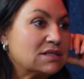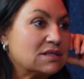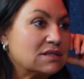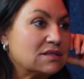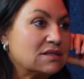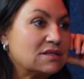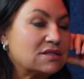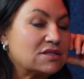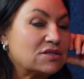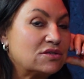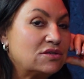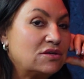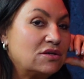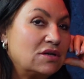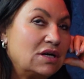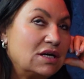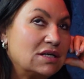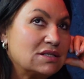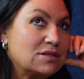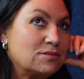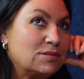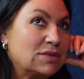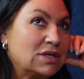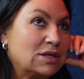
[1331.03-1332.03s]
and there's all
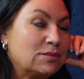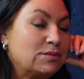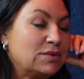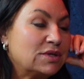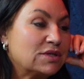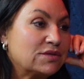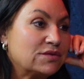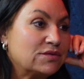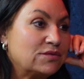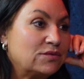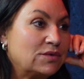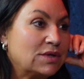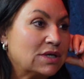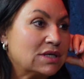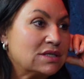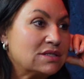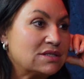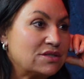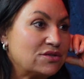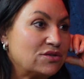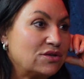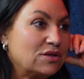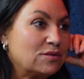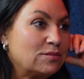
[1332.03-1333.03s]
kinds of manipulative ways
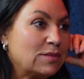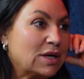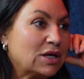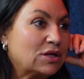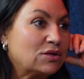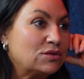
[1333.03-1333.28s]
that you can make